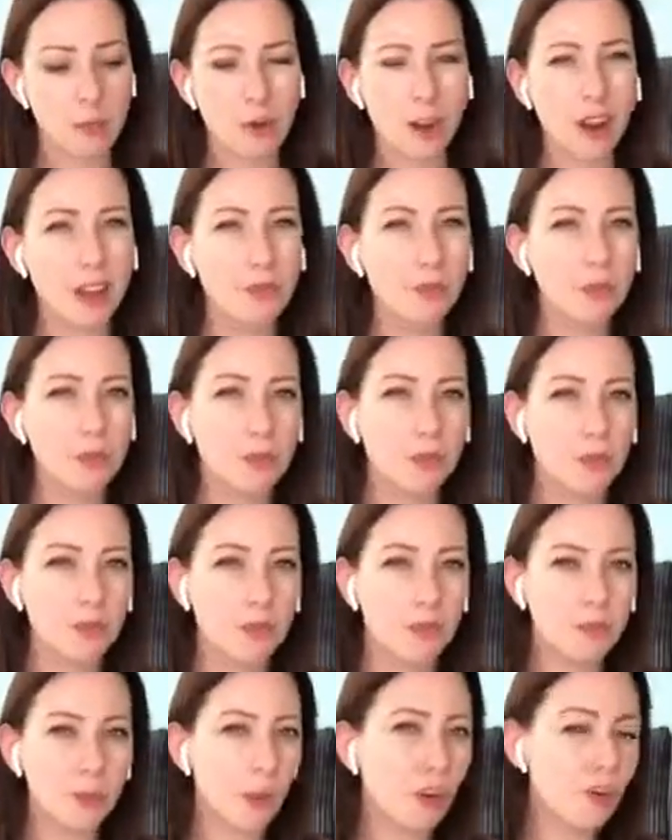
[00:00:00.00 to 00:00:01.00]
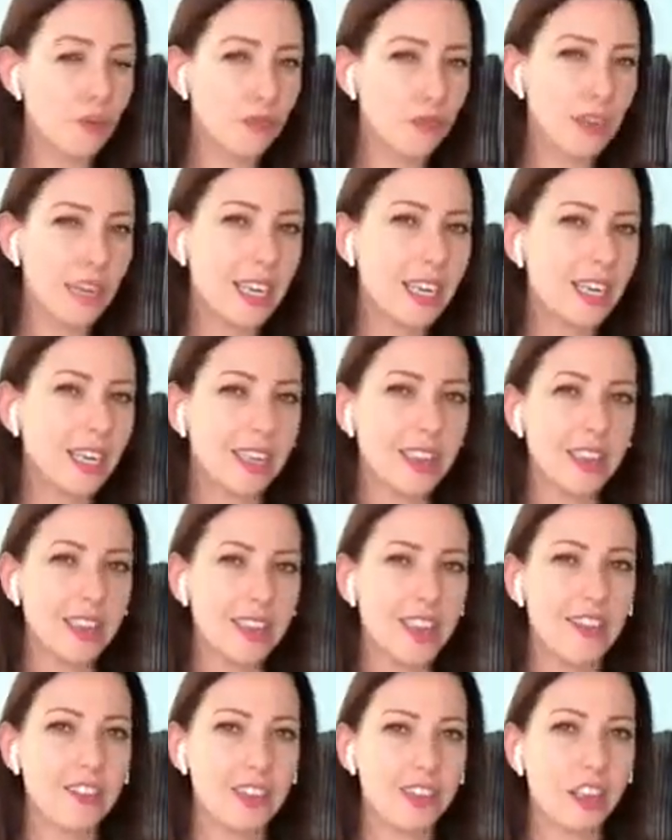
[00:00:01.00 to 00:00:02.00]
But I'm not feeling like
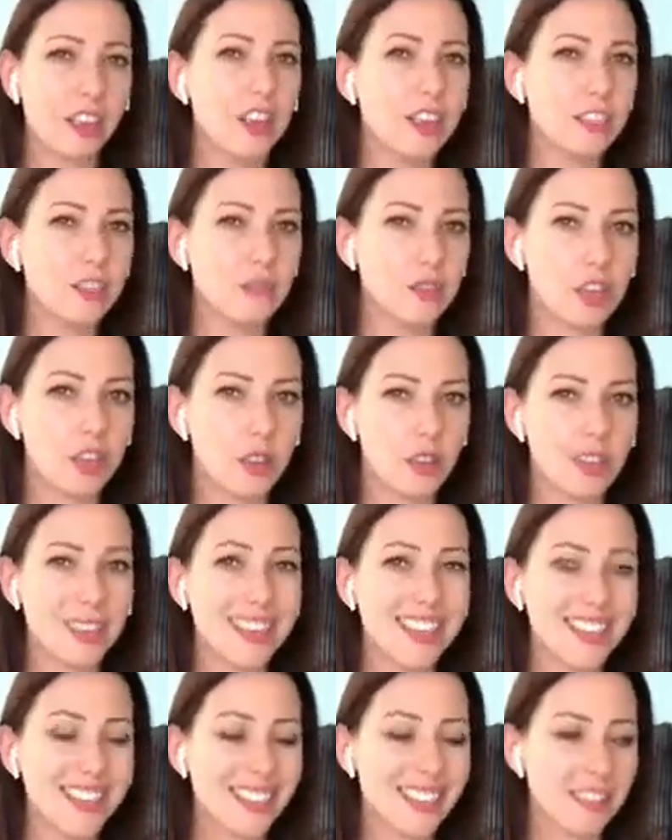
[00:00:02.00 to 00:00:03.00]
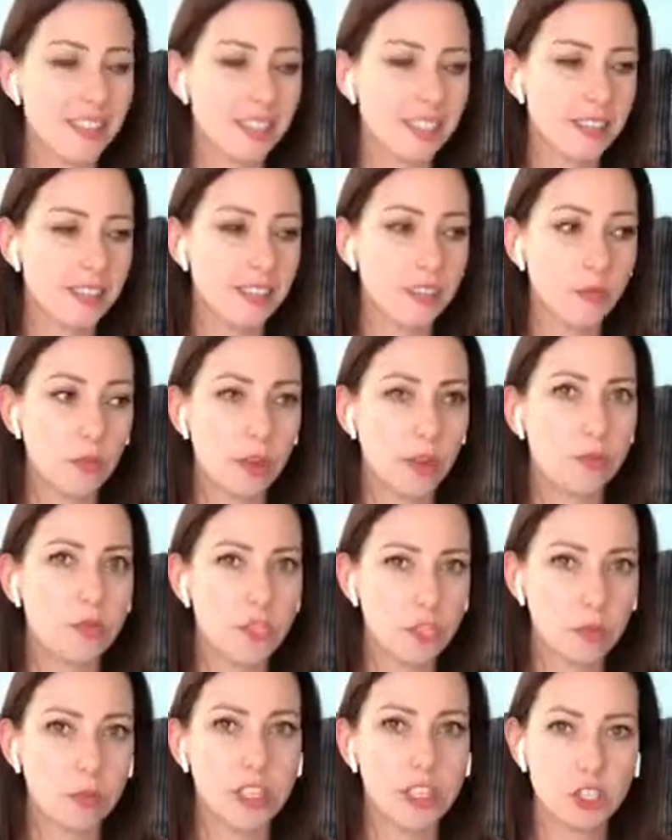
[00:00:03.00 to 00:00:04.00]
they're aligned for you, and this is what I'm
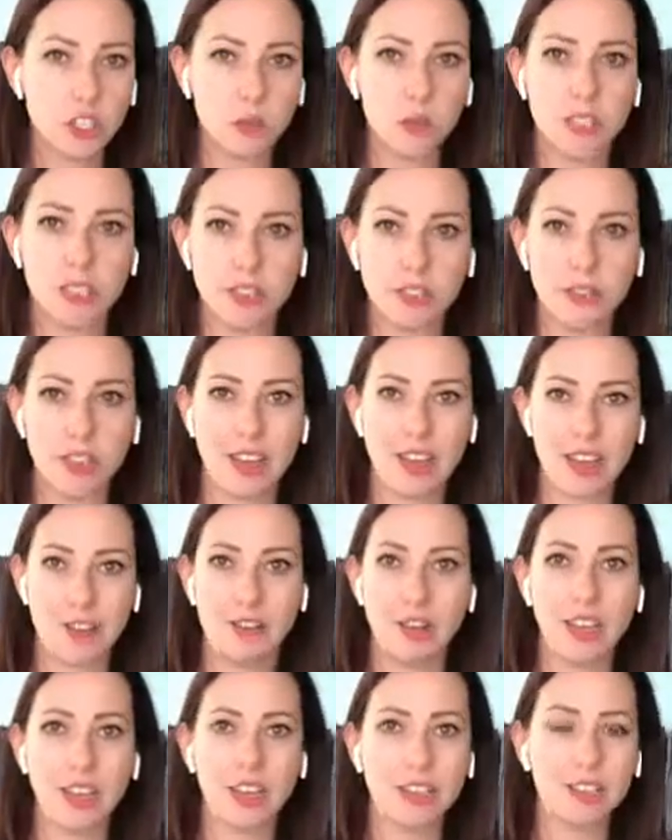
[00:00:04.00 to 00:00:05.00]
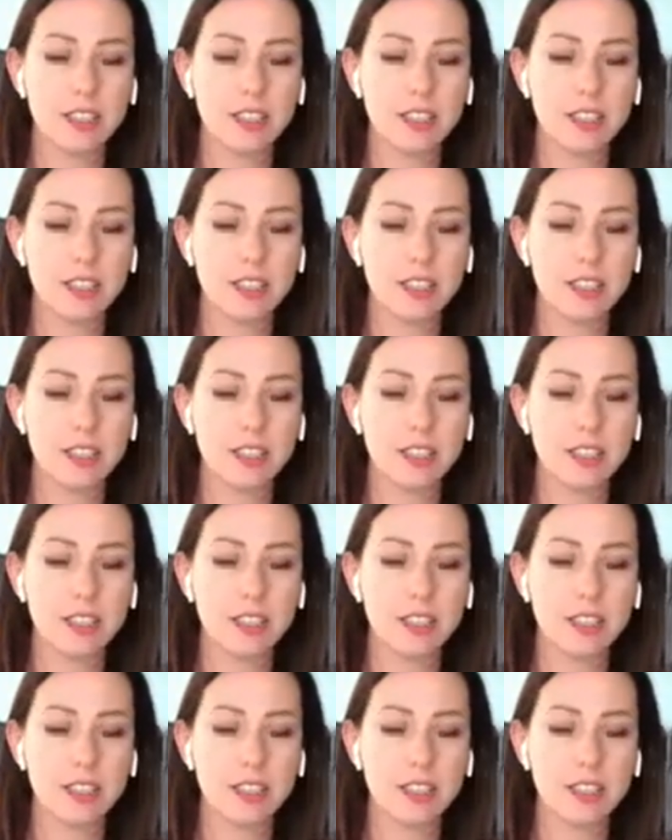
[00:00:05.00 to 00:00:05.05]
super intuitive at, right?